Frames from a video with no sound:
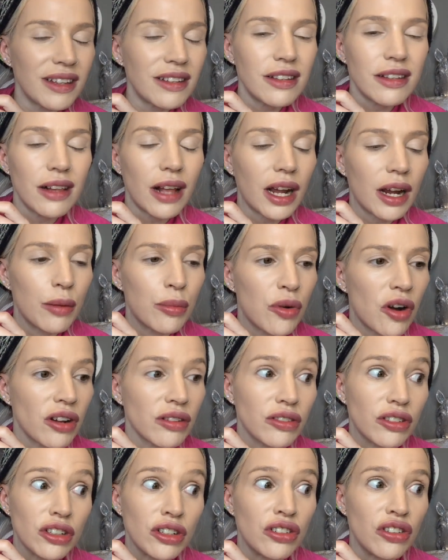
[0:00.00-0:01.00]
This is like a
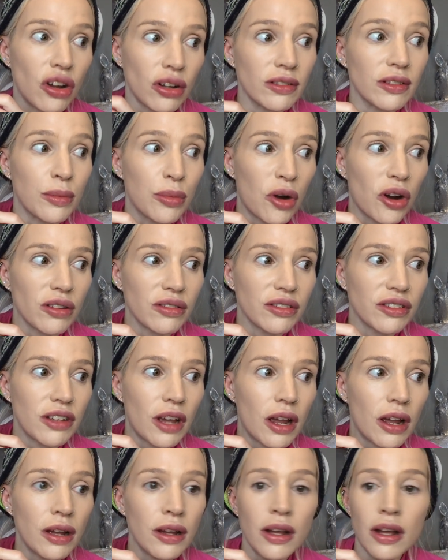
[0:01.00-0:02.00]
bronzer, not a
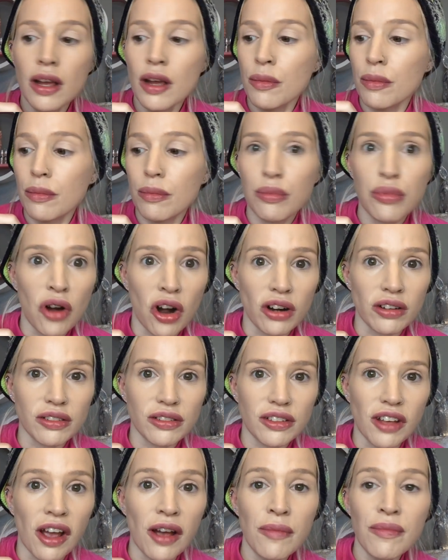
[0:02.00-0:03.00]
bronzer.
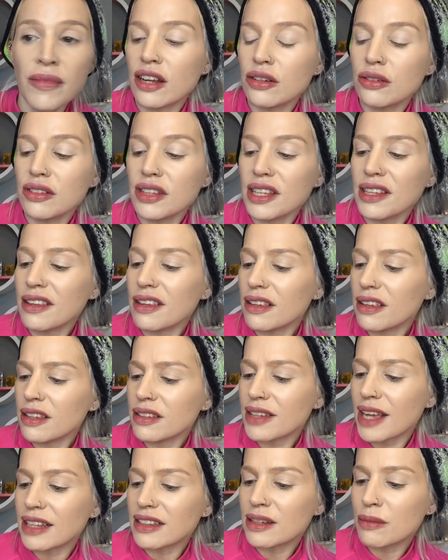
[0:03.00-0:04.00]
Bronzer. I use this as a
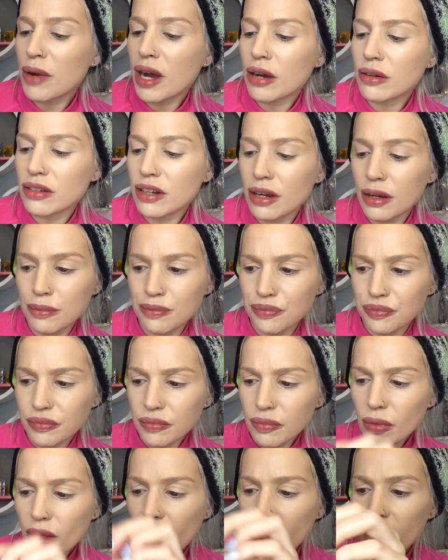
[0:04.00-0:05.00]
setting powder
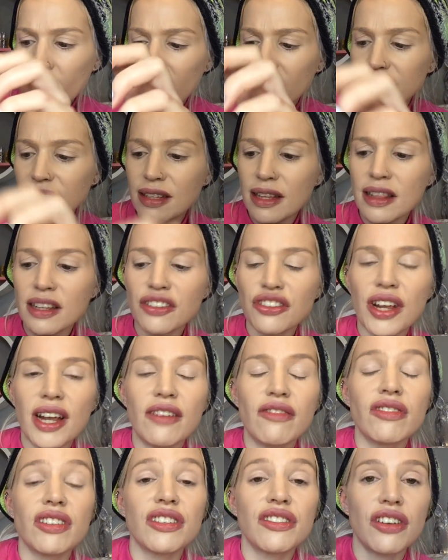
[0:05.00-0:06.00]
it's in the
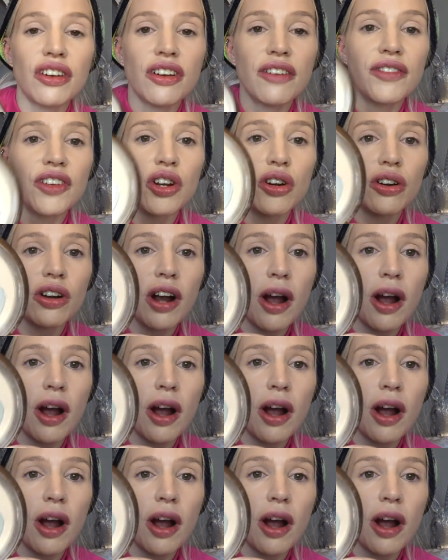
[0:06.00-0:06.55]
shade Reserve Your